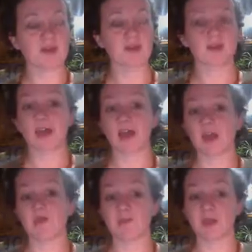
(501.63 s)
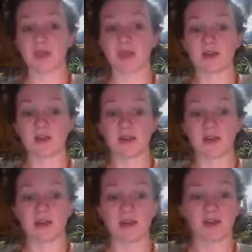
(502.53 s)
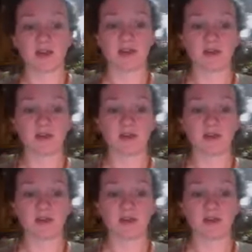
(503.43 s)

I have made a